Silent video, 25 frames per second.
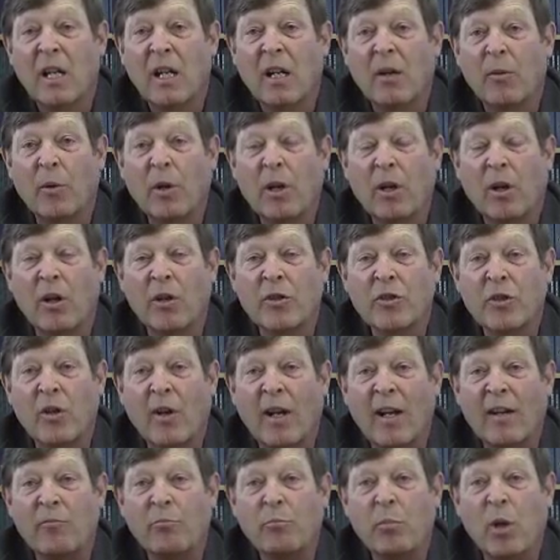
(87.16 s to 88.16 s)
We also
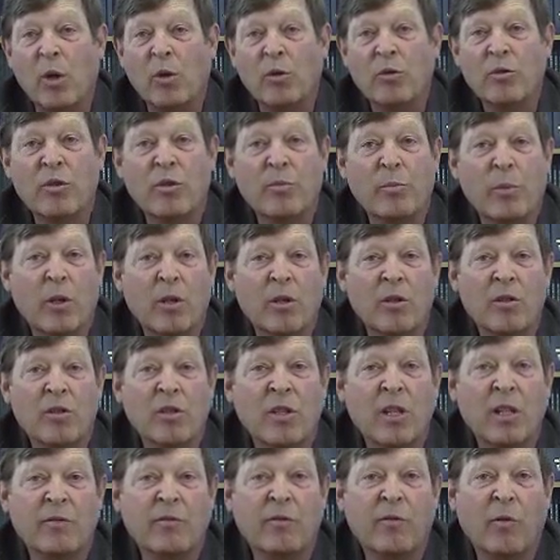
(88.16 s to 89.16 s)
have bone
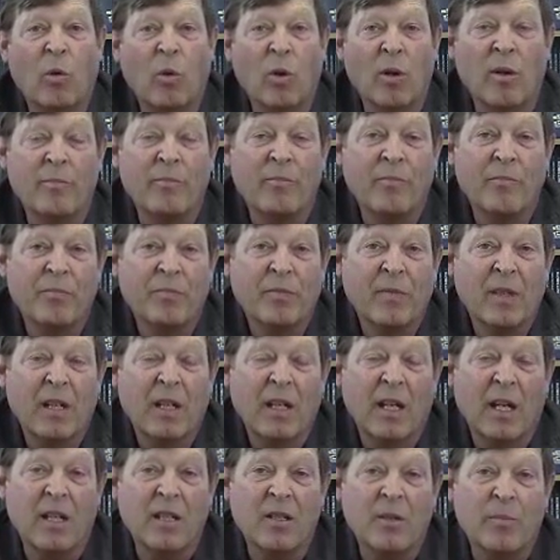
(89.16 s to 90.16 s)
spurs that form,
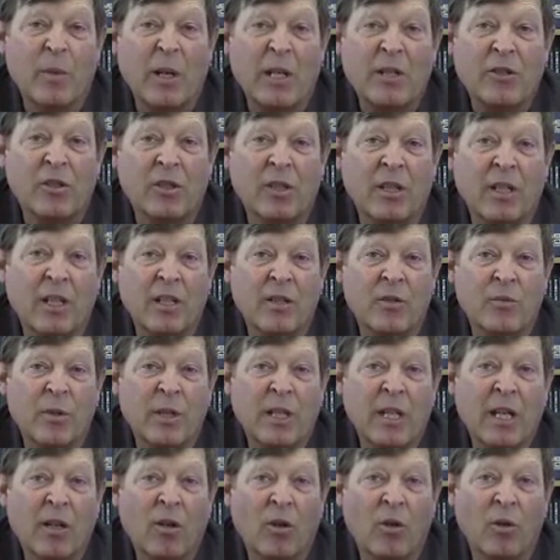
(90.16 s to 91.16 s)
especially as
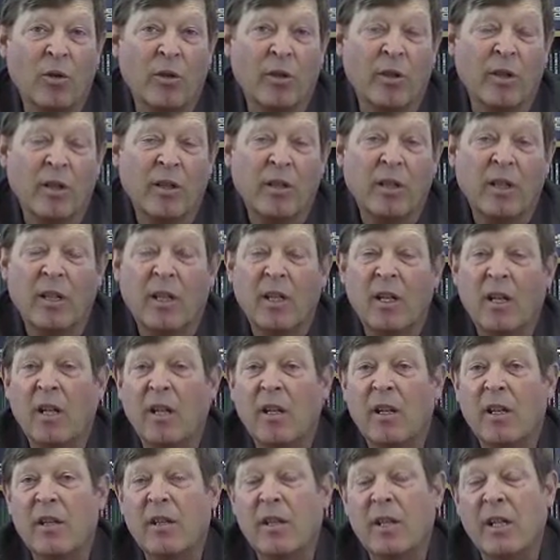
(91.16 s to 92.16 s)
we get older.
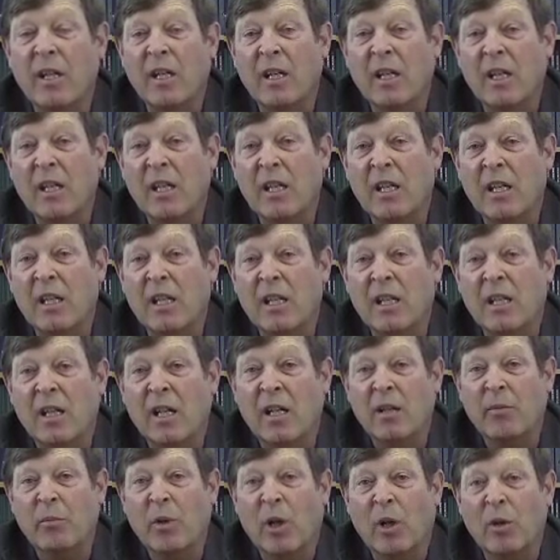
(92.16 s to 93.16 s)

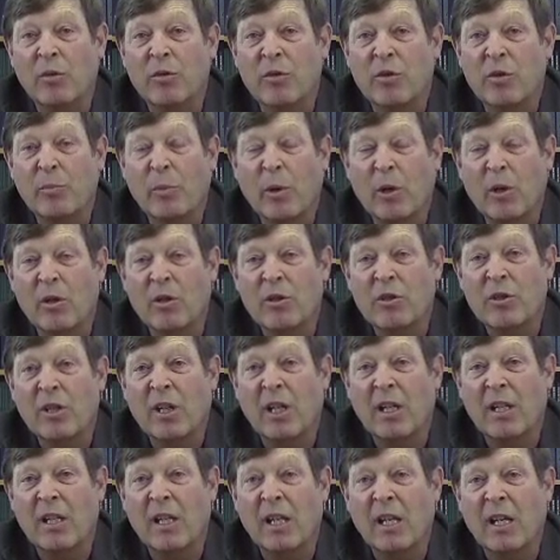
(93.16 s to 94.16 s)
The bone spurs
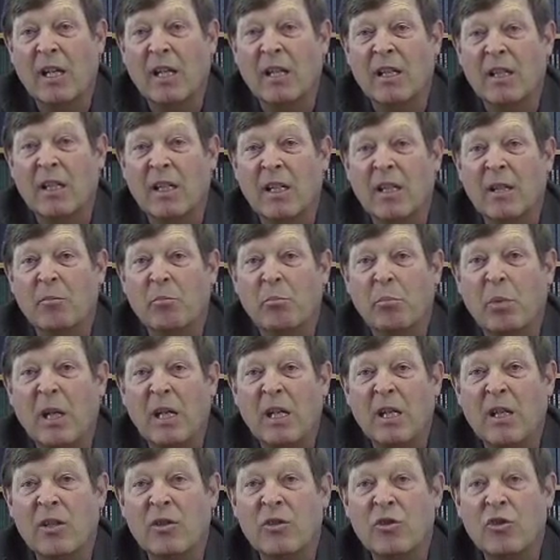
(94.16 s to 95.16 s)
can then
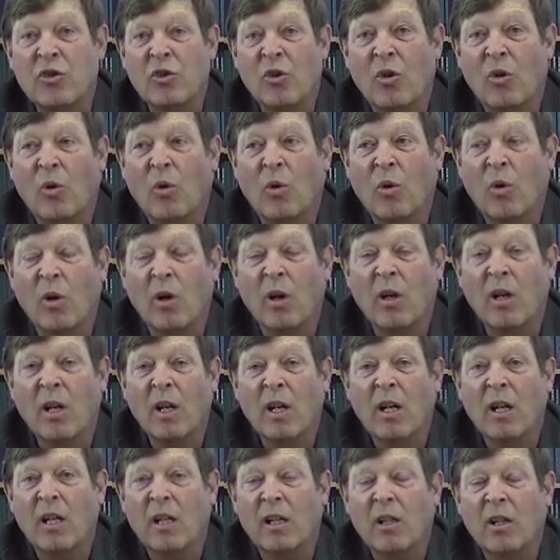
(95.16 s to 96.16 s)
impinge or
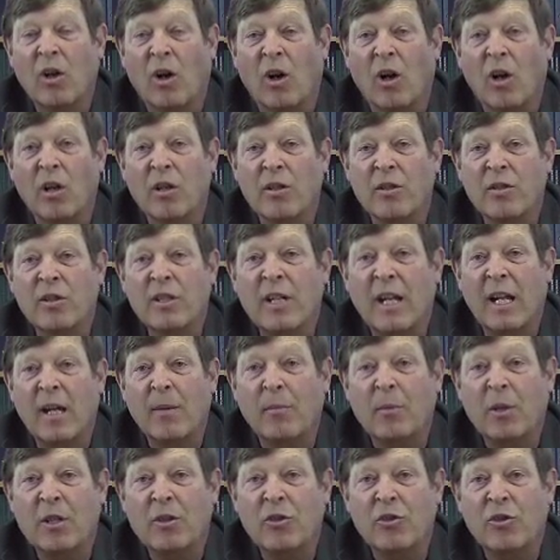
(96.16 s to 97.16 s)
cause
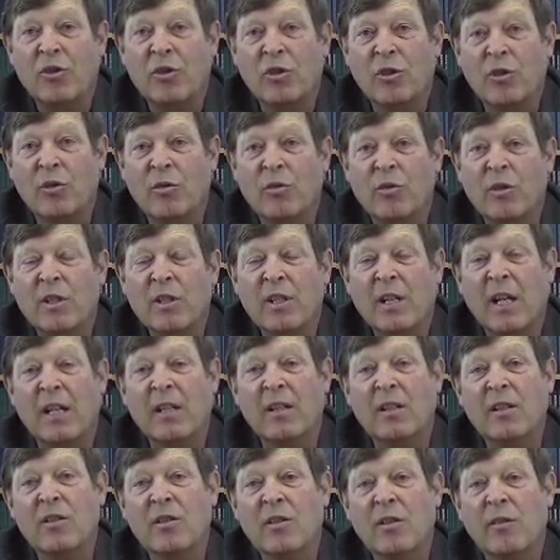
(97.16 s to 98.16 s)
damage to the
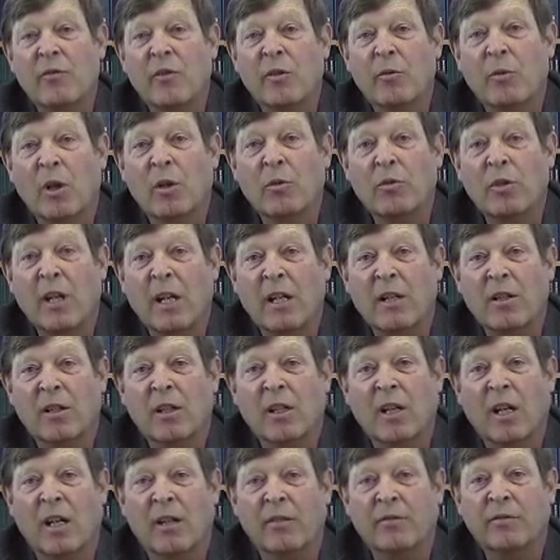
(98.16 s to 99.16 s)
tendons of the
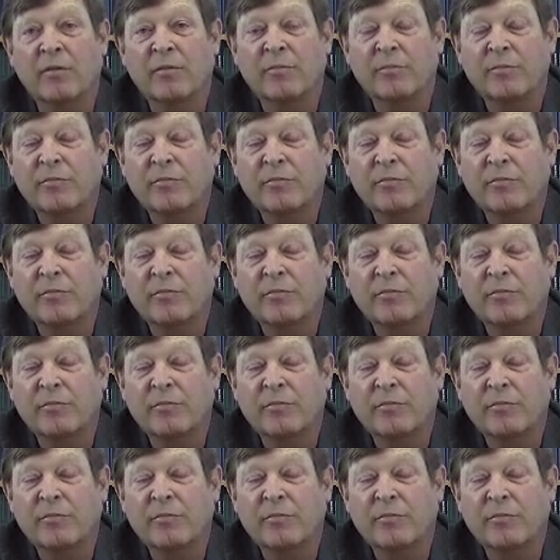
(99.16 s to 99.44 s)
rotator cuff.